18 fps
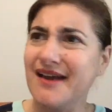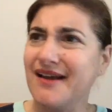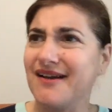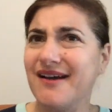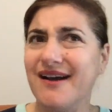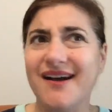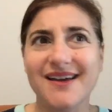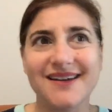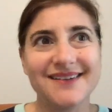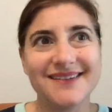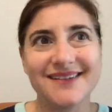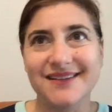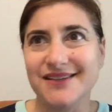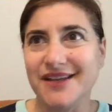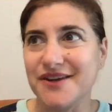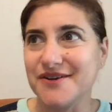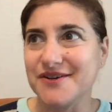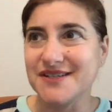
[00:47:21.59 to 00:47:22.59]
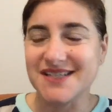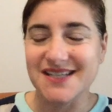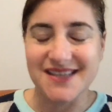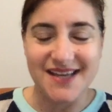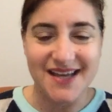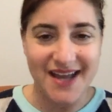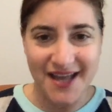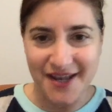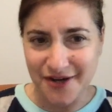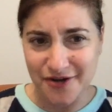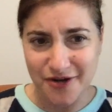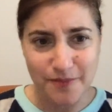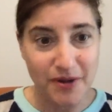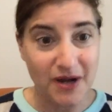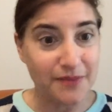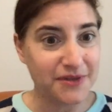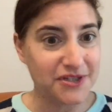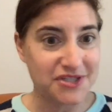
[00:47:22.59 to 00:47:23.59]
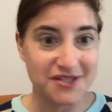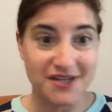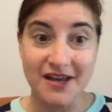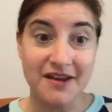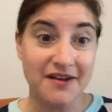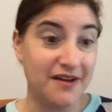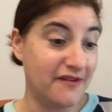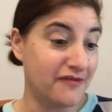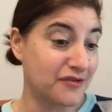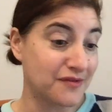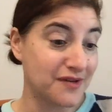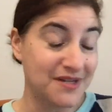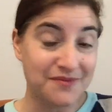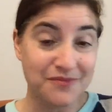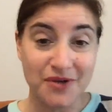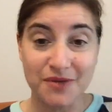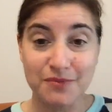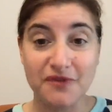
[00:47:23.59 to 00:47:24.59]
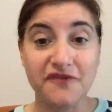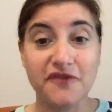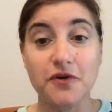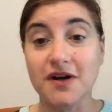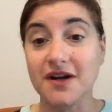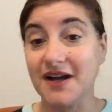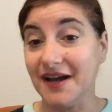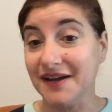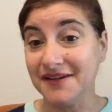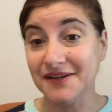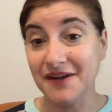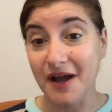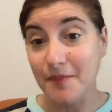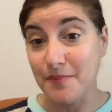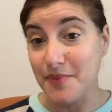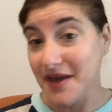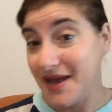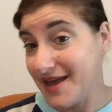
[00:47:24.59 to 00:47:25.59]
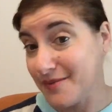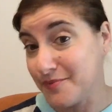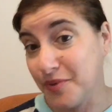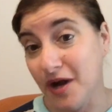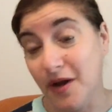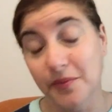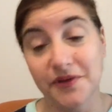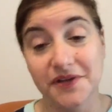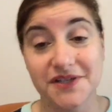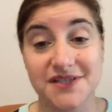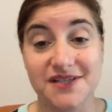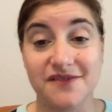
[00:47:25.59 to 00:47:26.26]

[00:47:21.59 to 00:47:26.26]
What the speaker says: gotten a letter to the editor published, never written one before, gotten an op-ed published,